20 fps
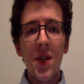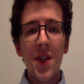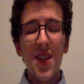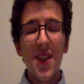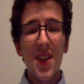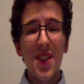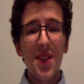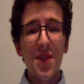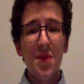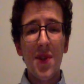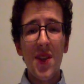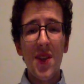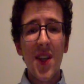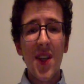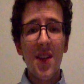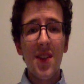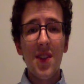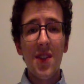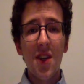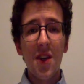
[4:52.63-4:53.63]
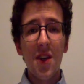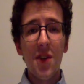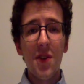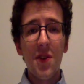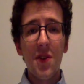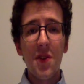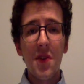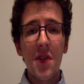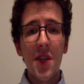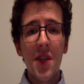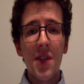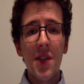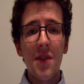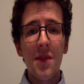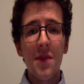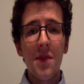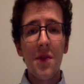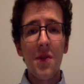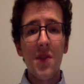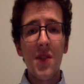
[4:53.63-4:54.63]
and it's been at its current location
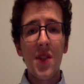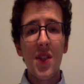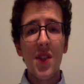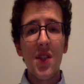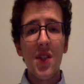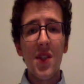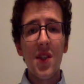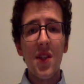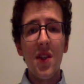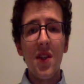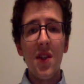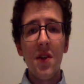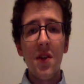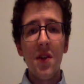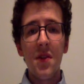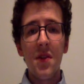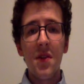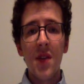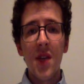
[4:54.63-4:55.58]
for 60 years